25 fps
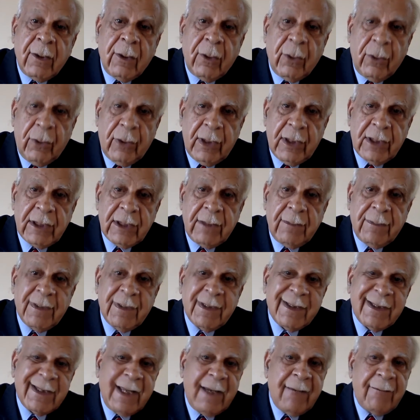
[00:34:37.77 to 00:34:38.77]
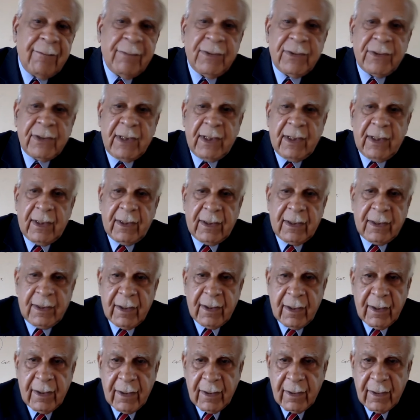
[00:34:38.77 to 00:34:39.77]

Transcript: Ownership is 10%.